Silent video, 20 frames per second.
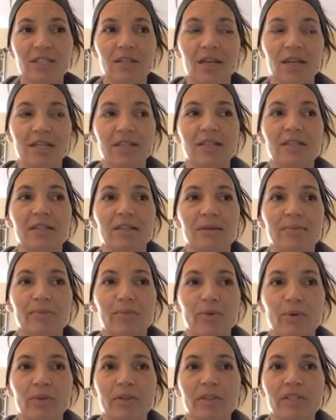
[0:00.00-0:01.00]
did a, I did a
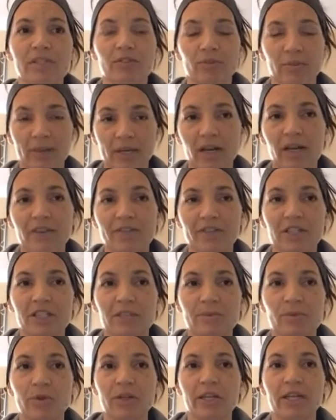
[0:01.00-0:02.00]
bolus for my coffee
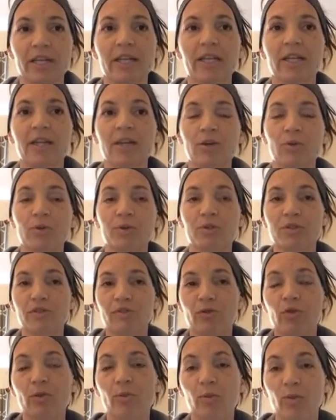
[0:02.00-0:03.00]
this morning, which is
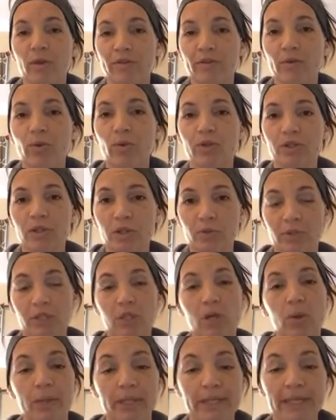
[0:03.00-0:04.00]
four point four, so it's
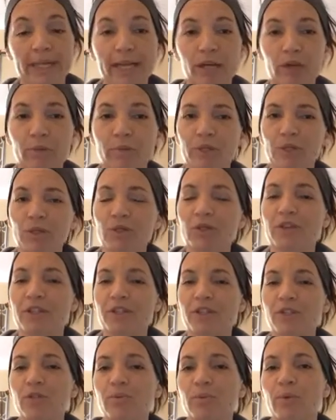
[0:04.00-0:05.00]
going down, but you know
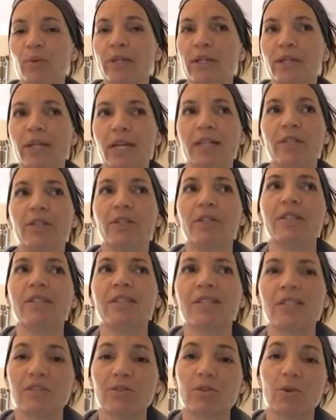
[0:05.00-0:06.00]
that two point nine units
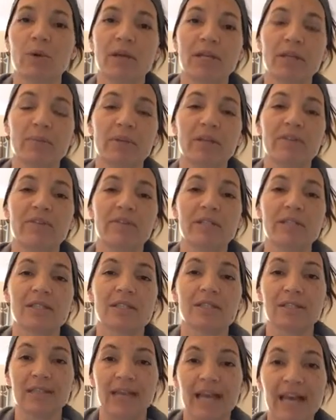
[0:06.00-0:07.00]
is still quite a bit of
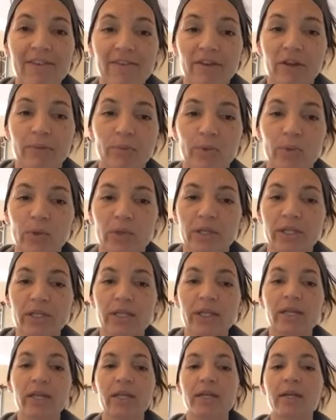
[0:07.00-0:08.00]
insulin to have on board,